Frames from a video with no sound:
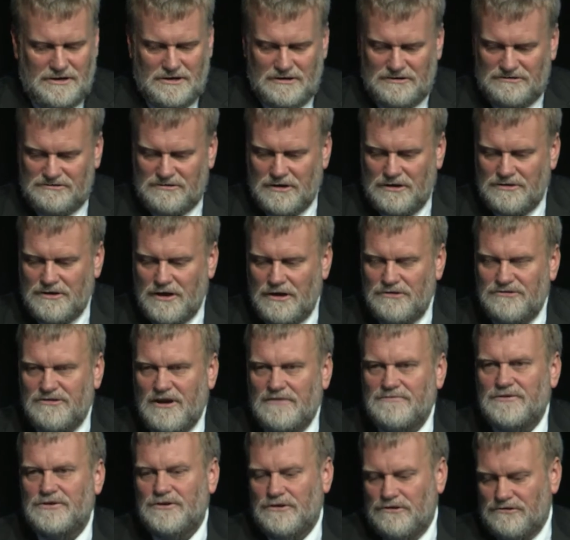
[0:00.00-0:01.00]
So those
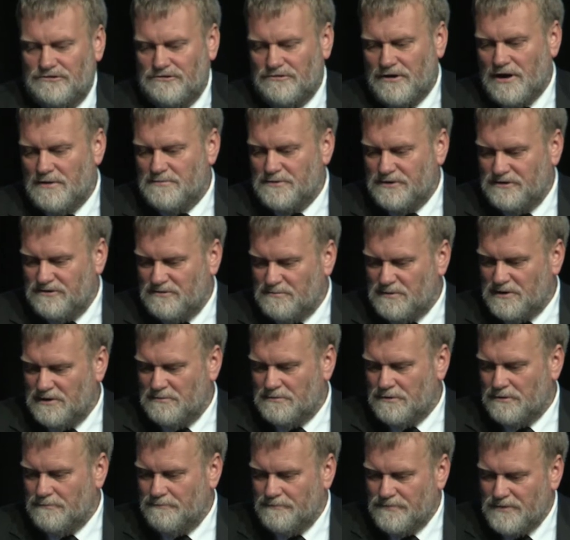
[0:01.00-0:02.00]
avenues are open to
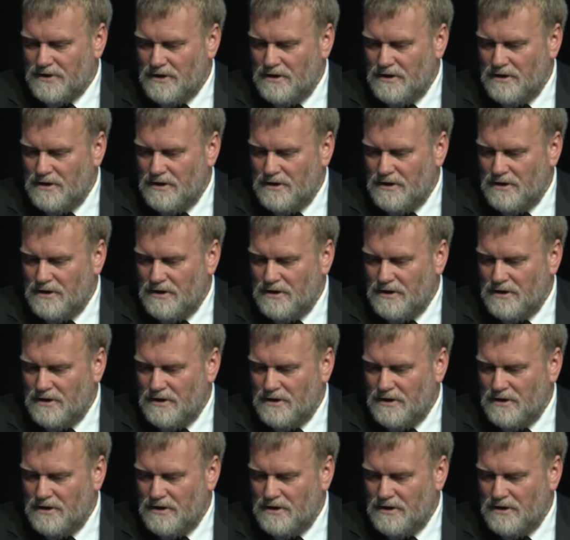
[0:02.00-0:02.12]
people.